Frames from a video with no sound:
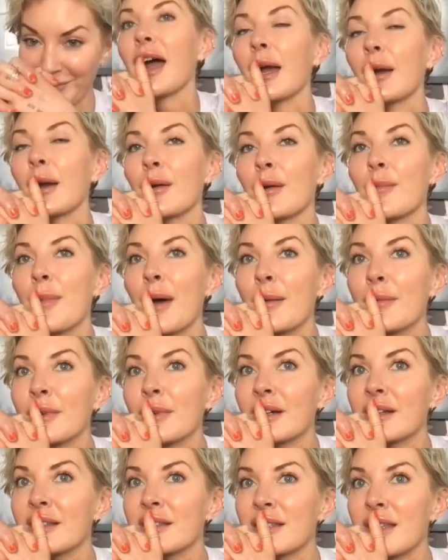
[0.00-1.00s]
I
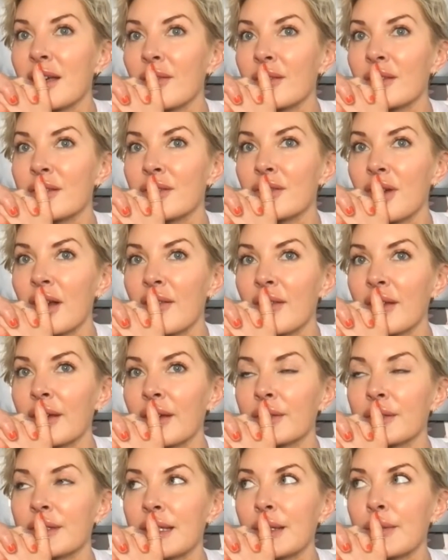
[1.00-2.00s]
remembered as I was driving,
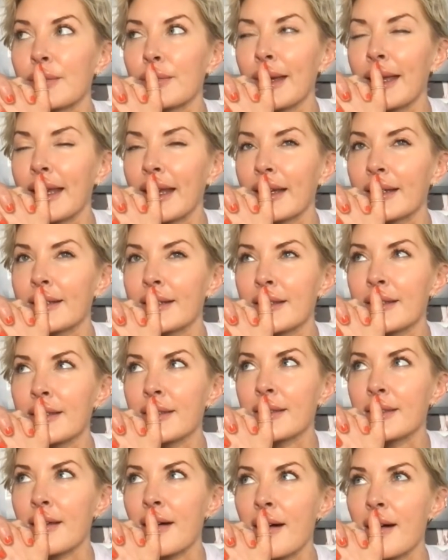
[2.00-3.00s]
I was like, wait, I
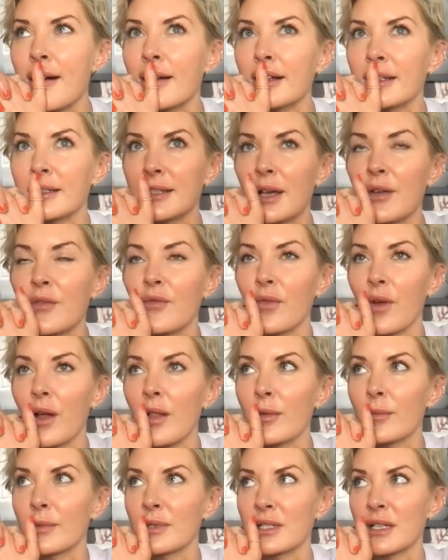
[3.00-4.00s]
just saw, because I
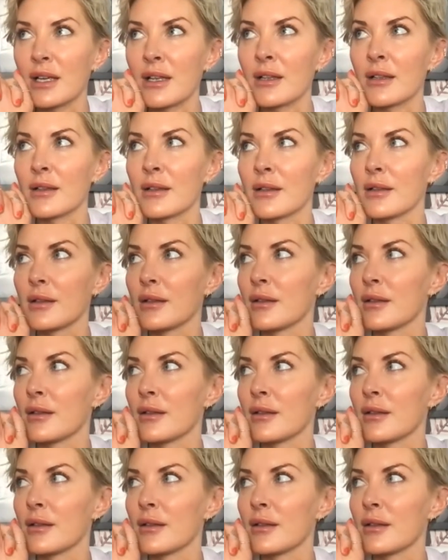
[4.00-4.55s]
follow Mattel